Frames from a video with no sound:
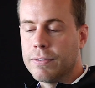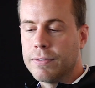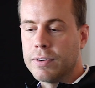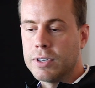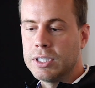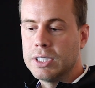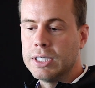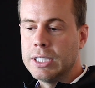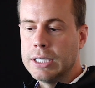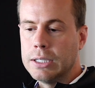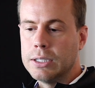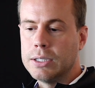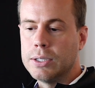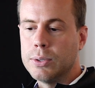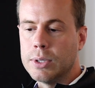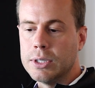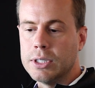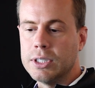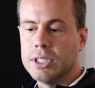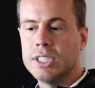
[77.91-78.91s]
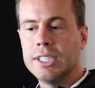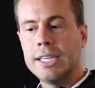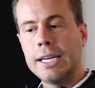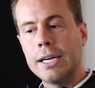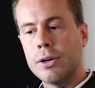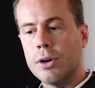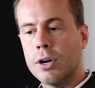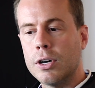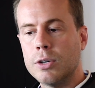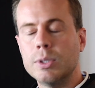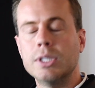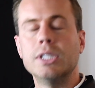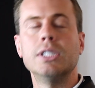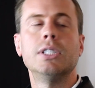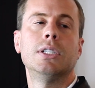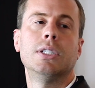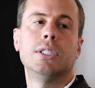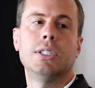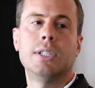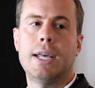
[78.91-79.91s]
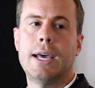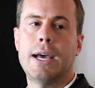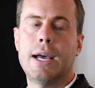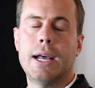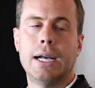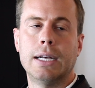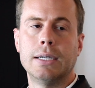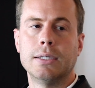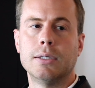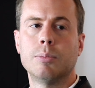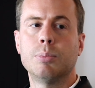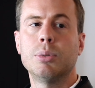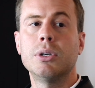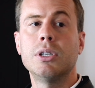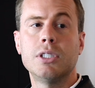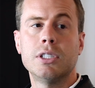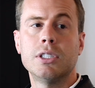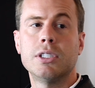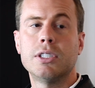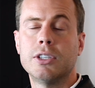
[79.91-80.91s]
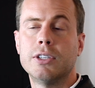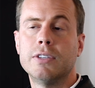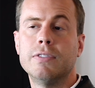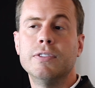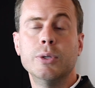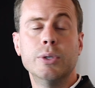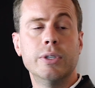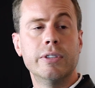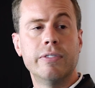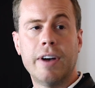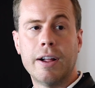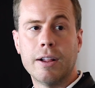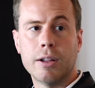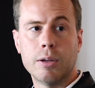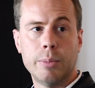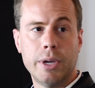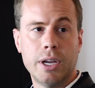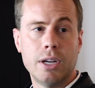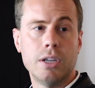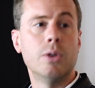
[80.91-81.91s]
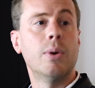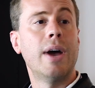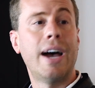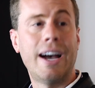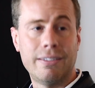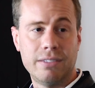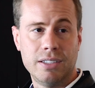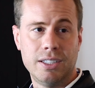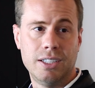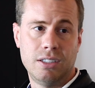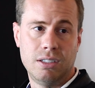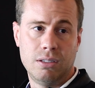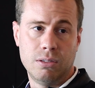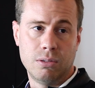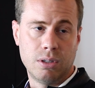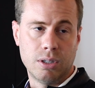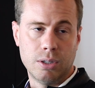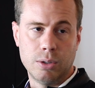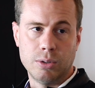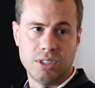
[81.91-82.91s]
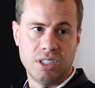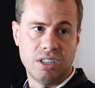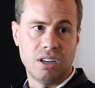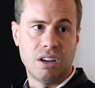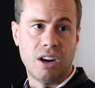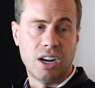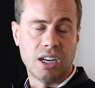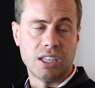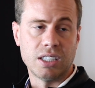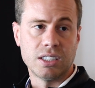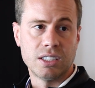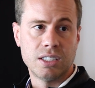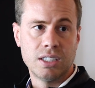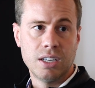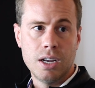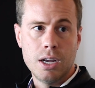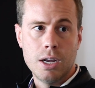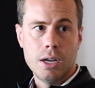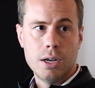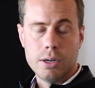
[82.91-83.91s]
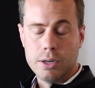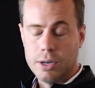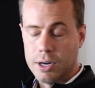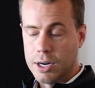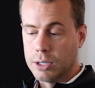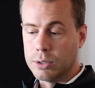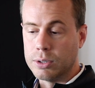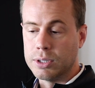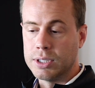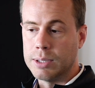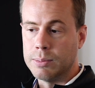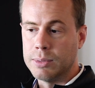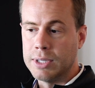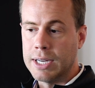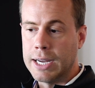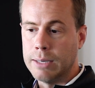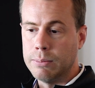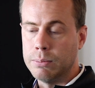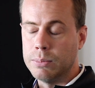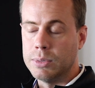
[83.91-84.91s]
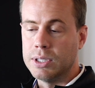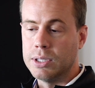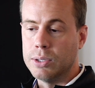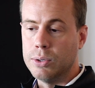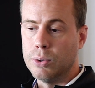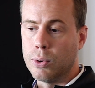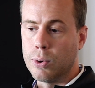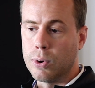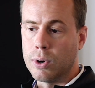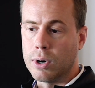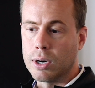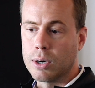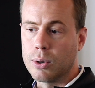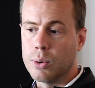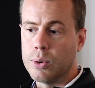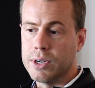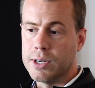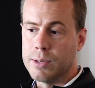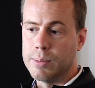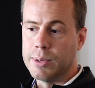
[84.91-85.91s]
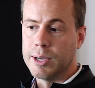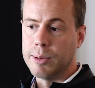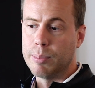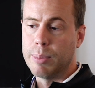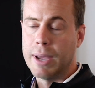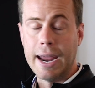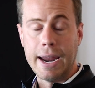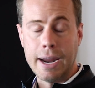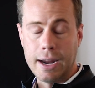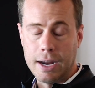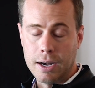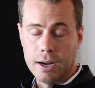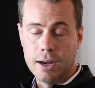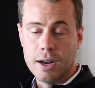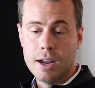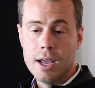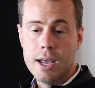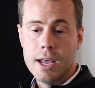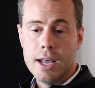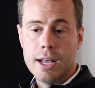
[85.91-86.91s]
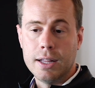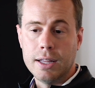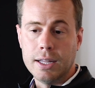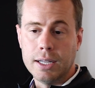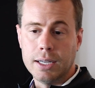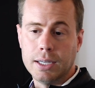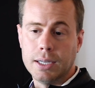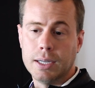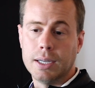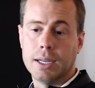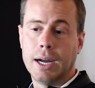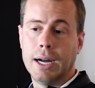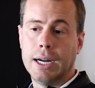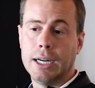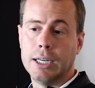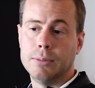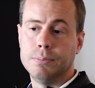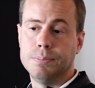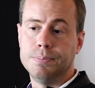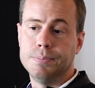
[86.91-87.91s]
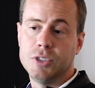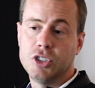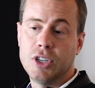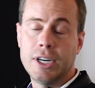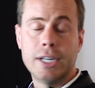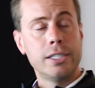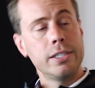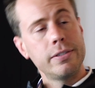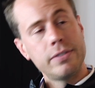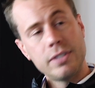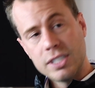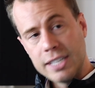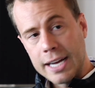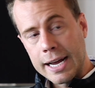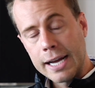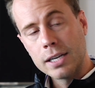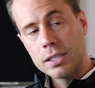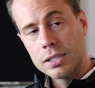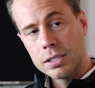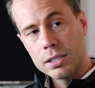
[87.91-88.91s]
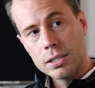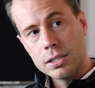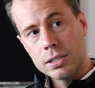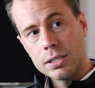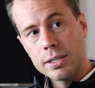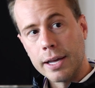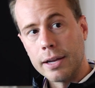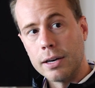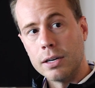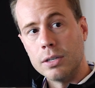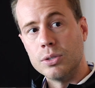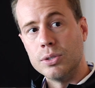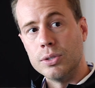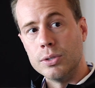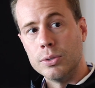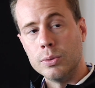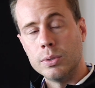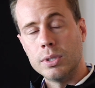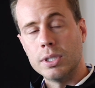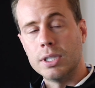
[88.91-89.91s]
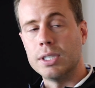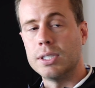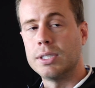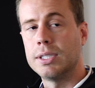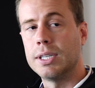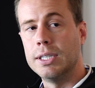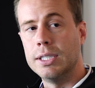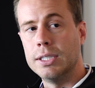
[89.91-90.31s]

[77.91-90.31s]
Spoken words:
first thing to understand always is that as a purchaser of new development, you have additional closing costs. Sometimes you're going to be paying the transfer taxes that are due to the city